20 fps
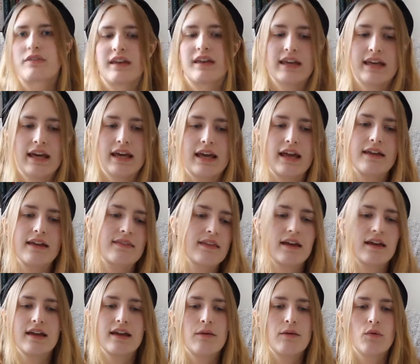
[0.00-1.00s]
thinking
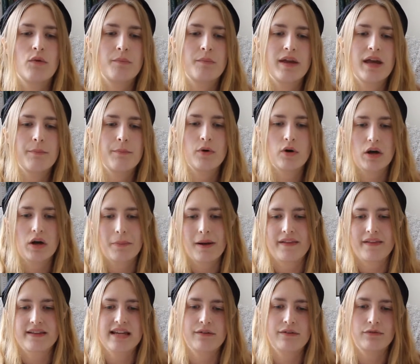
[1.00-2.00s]
that it would be a book
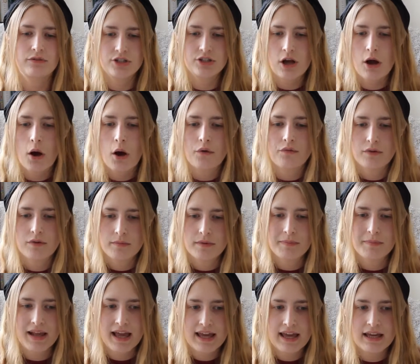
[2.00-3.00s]
about the death of a child from the
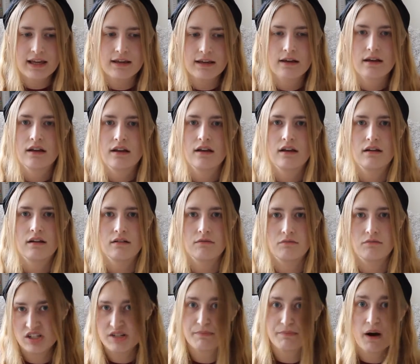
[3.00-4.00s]
plague,
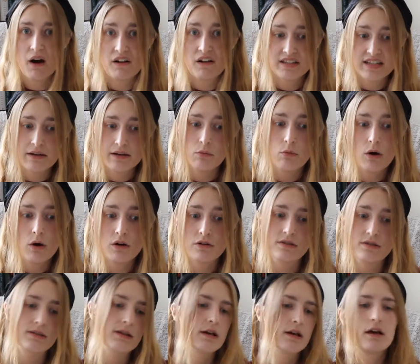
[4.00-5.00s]
which in part it
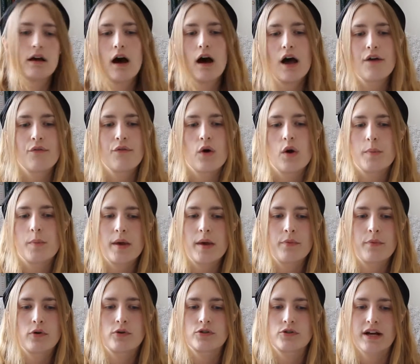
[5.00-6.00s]
was. I thought it'd be a
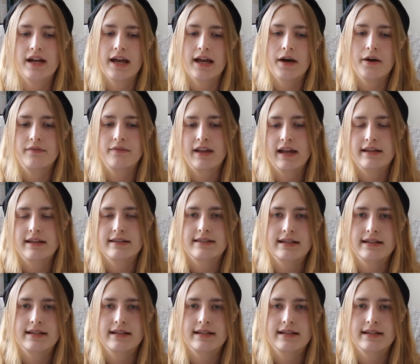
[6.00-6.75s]
portrait of late